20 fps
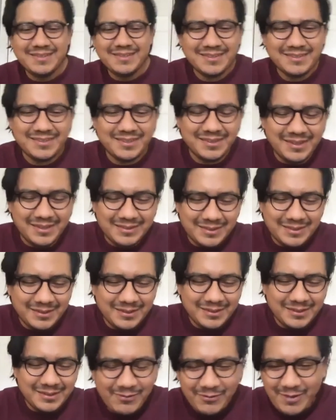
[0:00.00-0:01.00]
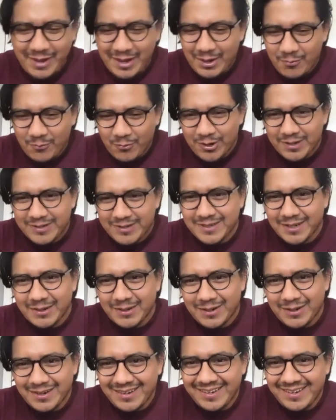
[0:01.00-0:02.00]
the life of getting work
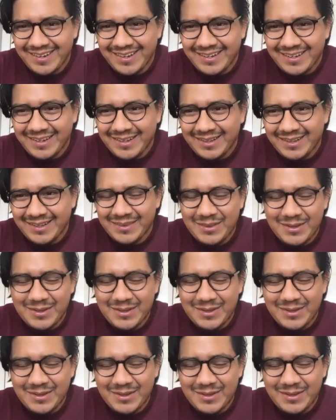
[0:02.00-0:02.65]
done in